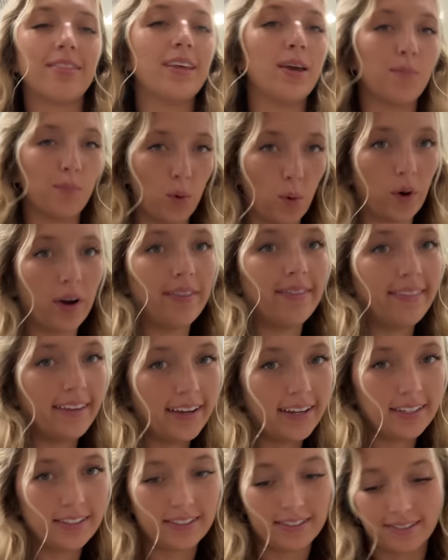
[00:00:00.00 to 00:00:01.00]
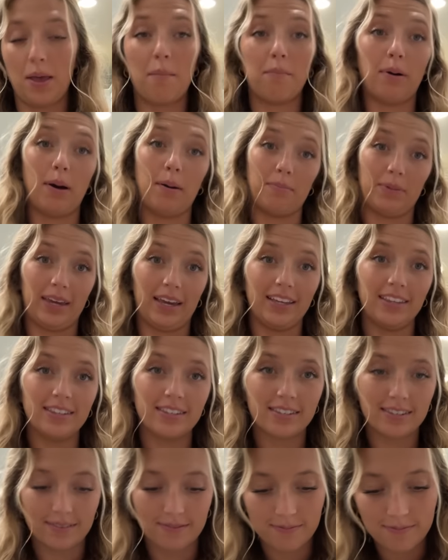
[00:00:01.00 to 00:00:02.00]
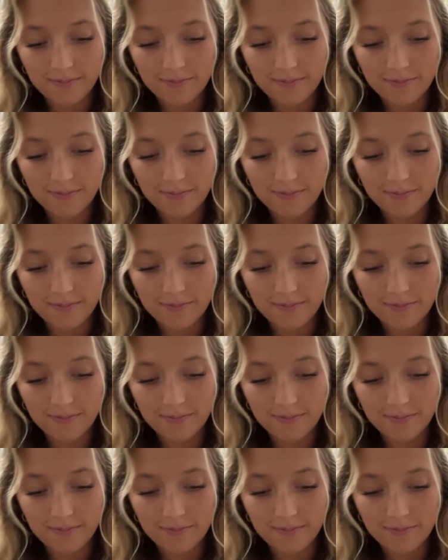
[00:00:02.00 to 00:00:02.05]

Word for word: the important things. Pumpkins.